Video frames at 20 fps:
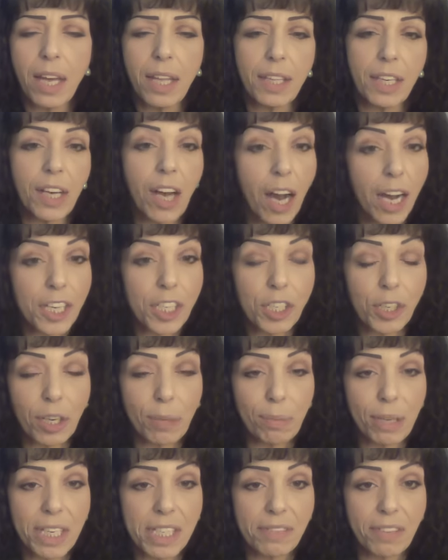The cautionary
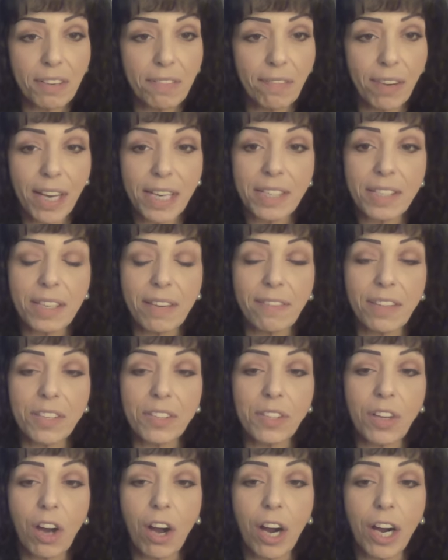piece of advice of
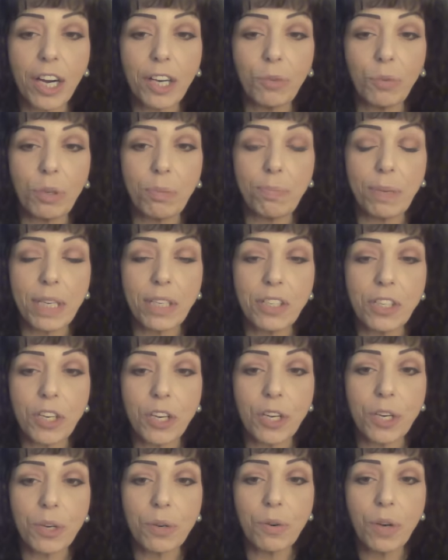this card would be
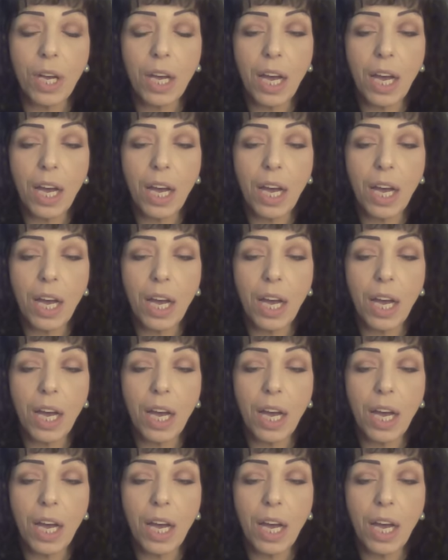to